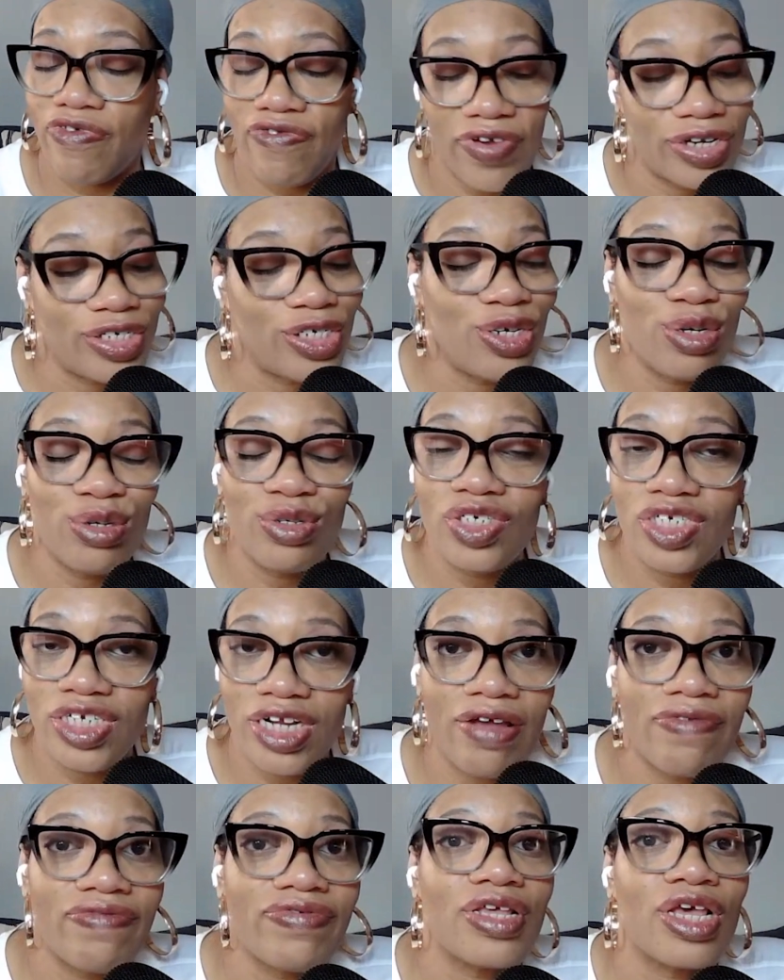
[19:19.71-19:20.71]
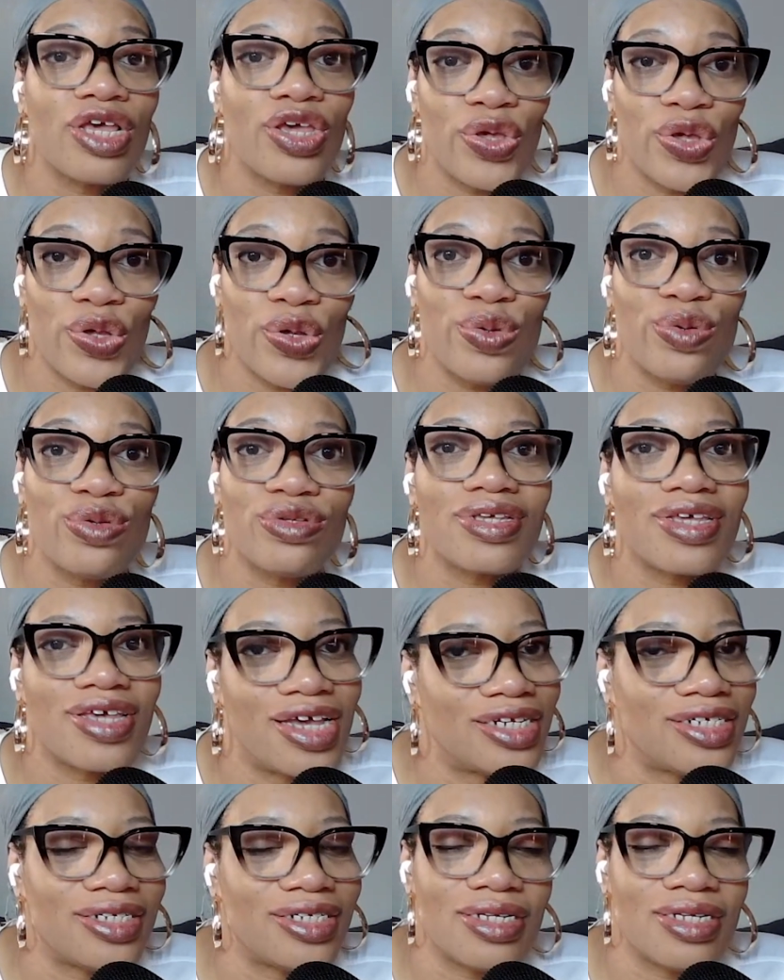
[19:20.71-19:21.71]
Professional chefs use
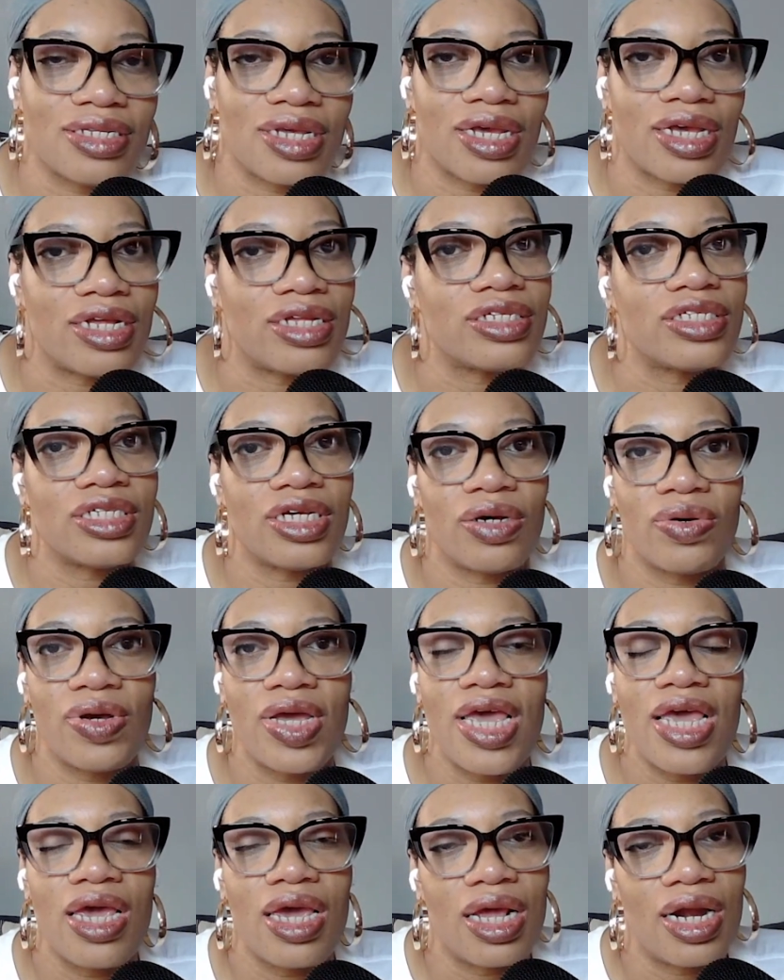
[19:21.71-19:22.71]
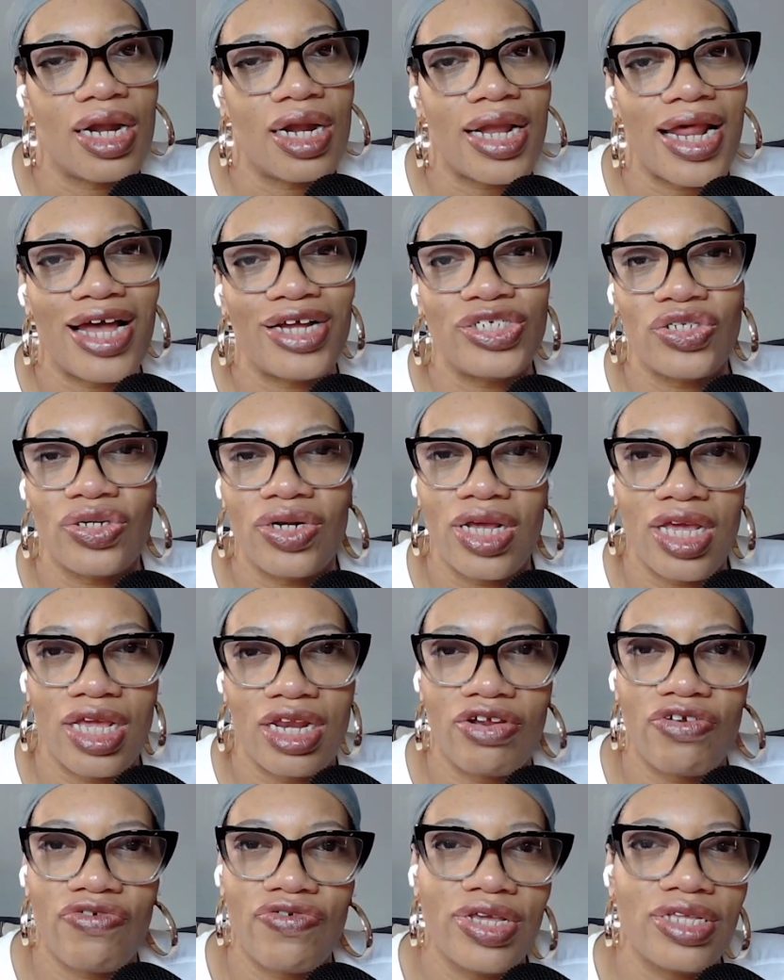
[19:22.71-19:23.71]
kitchen scales, so it allows you to
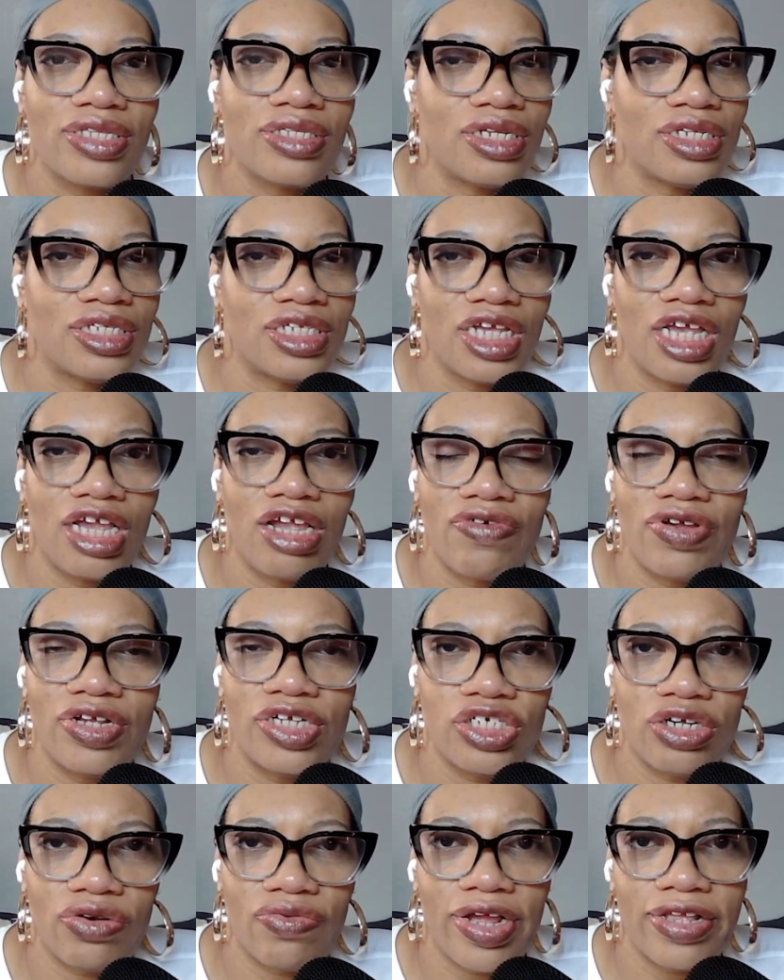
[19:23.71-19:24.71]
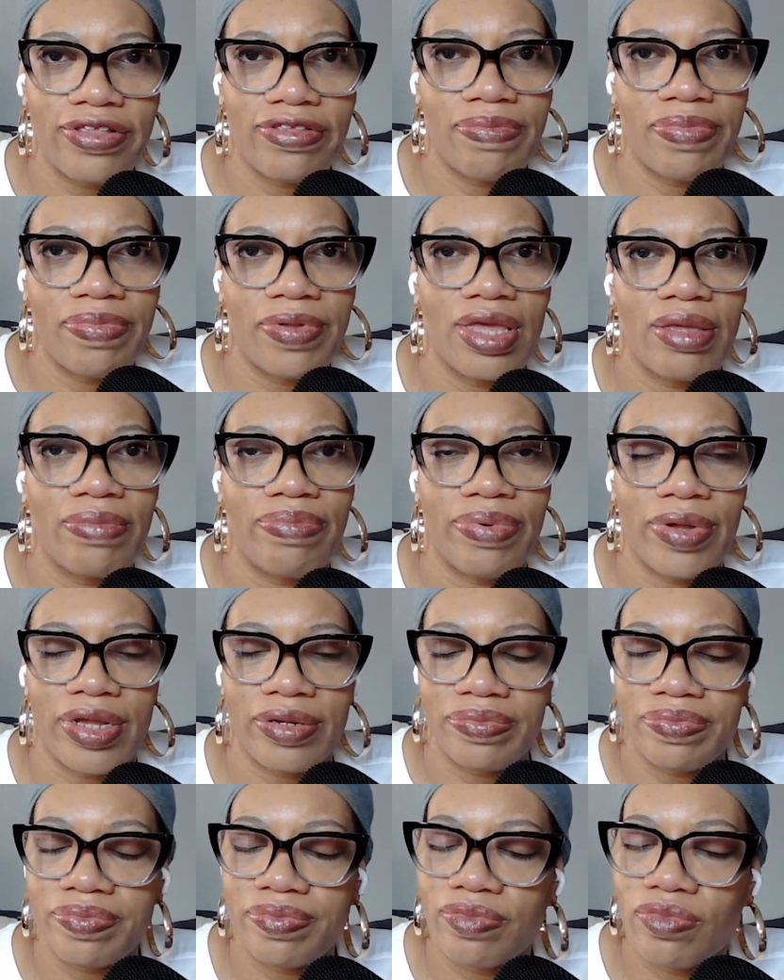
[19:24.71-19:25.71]
increase and decrease your recipe,
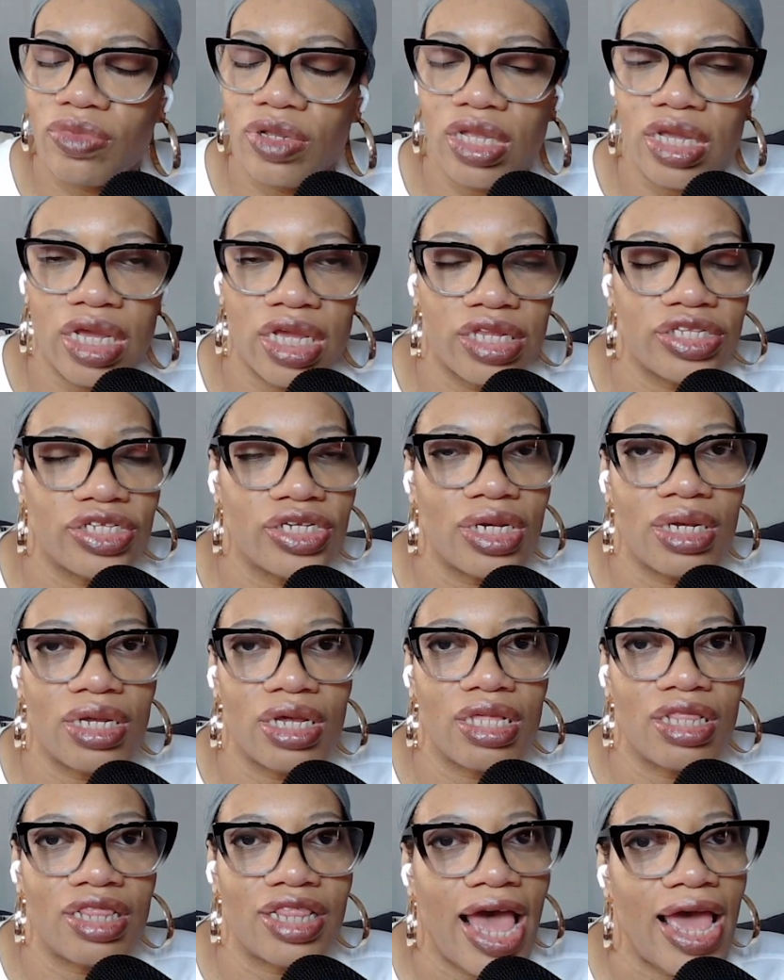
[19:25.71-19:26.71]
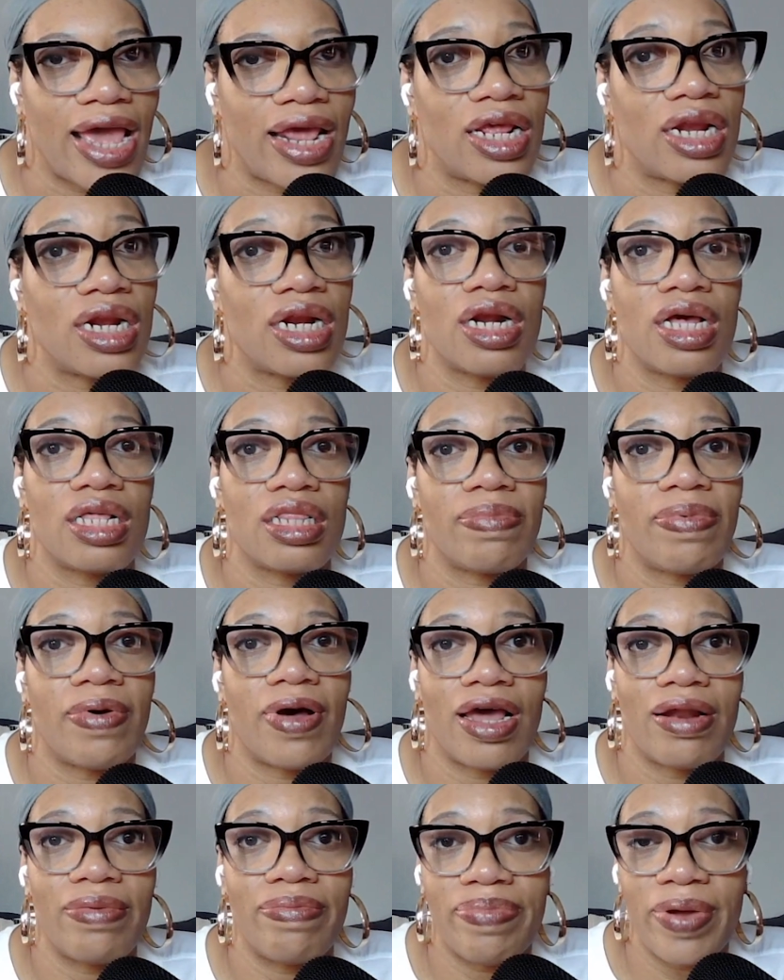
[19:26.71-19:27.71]
but we'll get into that in another
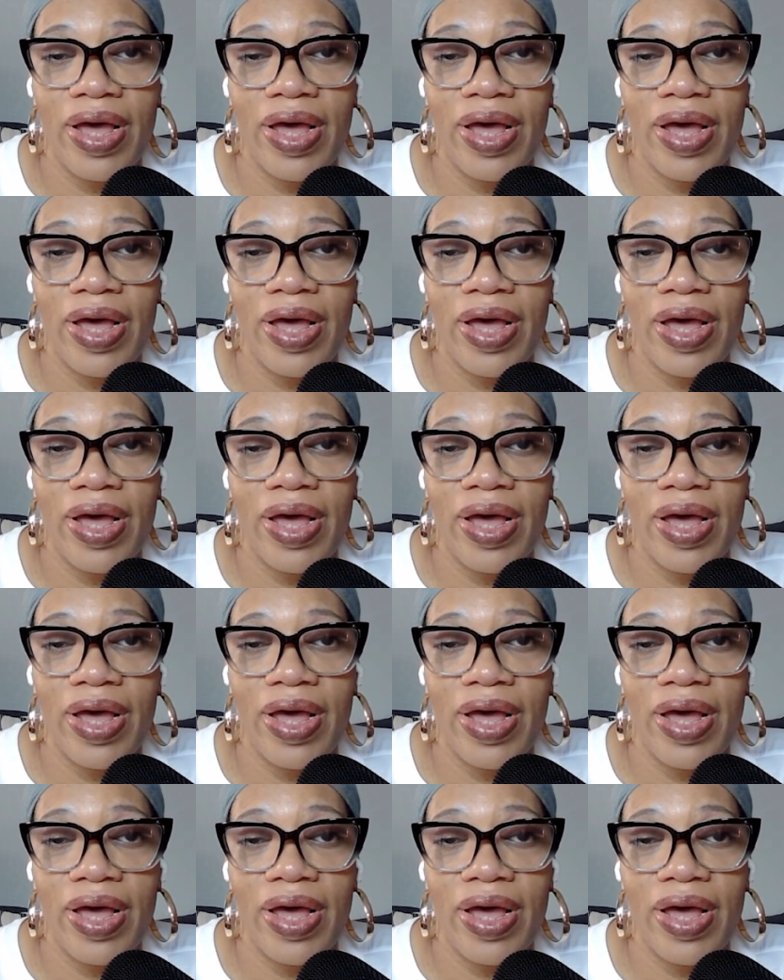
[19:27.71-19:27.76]
part.